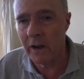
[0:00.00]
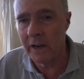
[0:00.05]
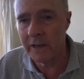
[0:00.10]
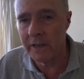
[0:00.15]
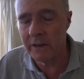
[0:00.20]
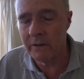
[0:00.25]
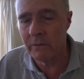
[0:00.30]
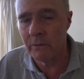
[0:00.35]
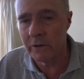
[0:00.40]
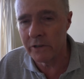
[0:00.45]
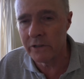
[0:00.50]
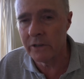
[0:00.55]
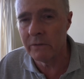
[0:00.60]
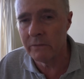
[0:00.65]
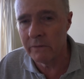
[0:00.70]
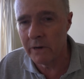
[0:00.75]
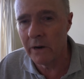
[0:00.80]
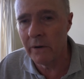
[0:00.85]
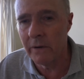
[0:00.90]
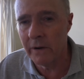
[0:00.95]
I wasn't
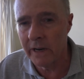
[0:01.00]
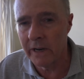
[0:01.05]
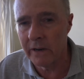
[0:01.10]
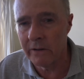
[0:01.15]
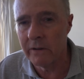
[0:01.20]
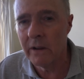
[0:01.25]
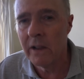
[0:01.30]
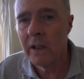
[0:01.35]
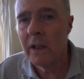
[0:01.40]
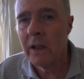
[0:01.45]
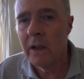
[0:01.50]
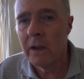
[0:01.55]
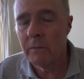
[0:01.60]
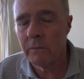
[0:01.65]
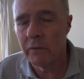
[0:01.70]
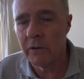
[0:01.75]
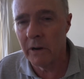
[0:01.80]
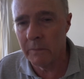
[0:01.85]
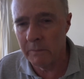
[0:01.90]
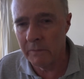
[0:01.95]
wearing it
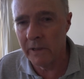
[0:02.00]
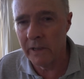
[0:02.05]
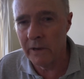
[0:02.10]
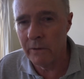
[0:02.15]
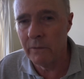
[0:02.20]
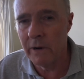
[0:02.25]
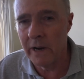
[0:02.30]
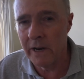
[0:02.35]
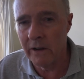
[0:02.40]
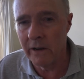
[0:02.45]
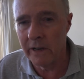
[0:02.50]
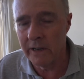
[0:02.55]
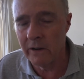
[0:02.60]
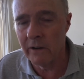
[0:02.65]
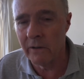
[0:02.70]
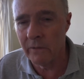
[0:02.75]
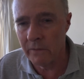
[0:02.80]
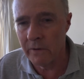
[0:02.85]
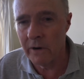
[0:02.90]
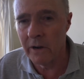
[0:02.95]
properly when I
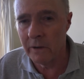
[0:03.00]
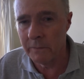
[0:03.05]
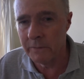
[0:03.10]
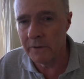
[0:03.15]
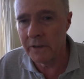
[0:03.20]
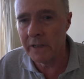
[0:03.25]
got robbed,